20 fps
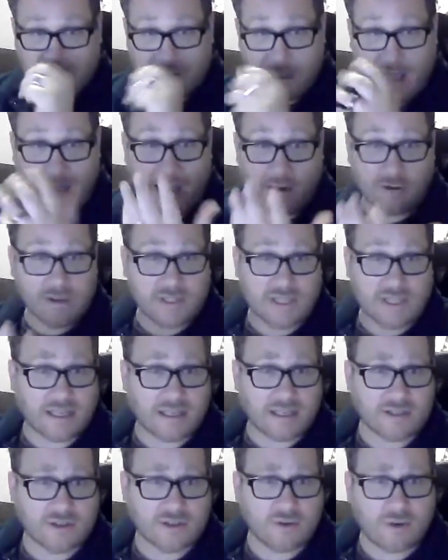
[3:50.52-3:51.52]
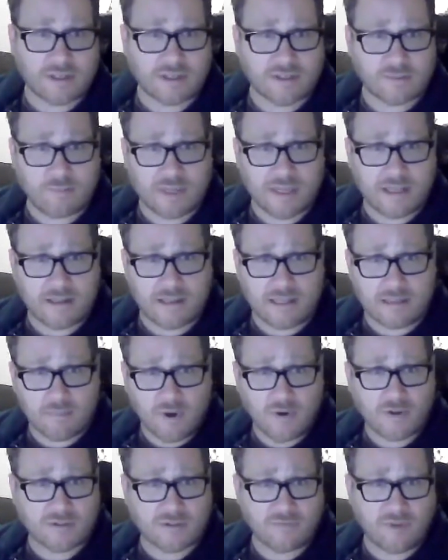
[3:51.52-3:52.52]
housing is going to be the
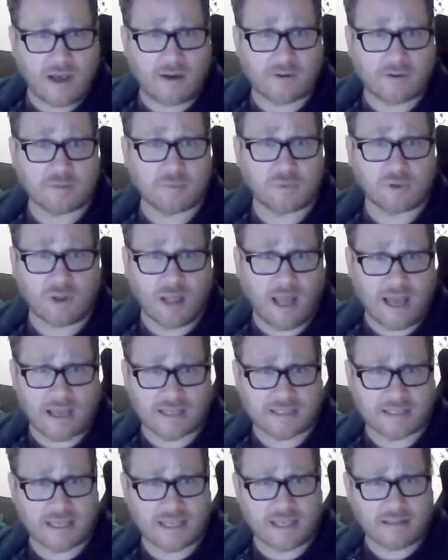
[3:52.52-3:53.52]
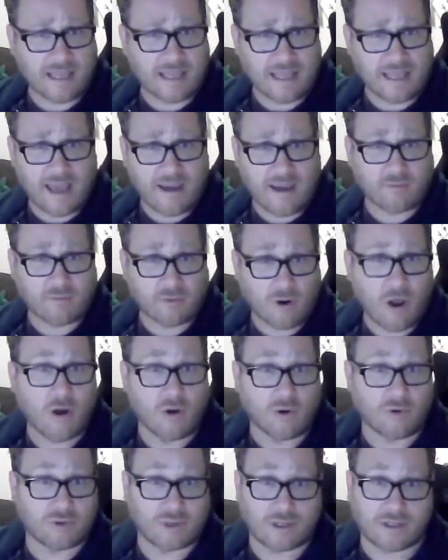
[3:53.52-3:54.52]
most valuable asset they ever
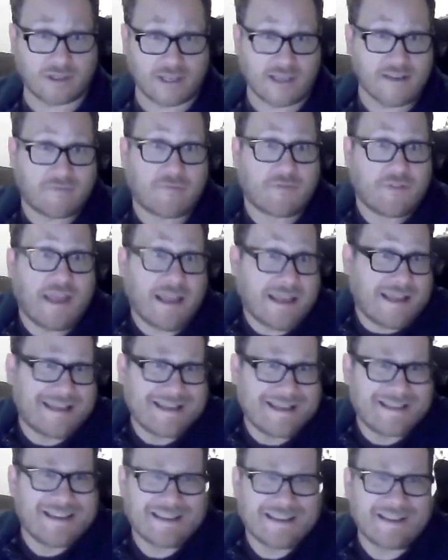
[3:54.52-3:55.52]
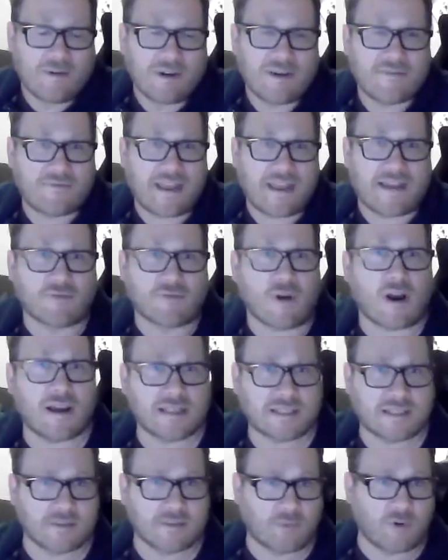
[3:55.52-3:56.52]
own if they
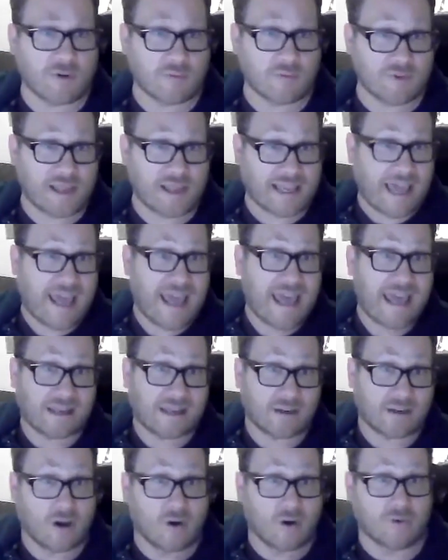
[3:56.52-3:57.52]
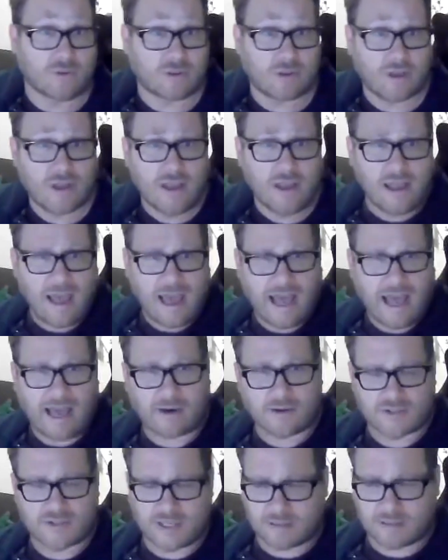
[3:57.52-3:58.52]
rise to the point where they can own
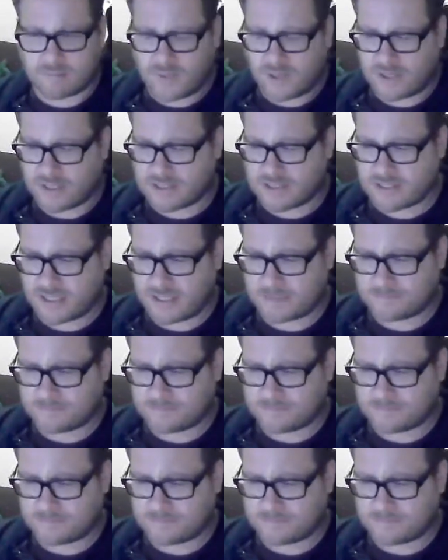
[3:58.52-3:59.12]
housing. But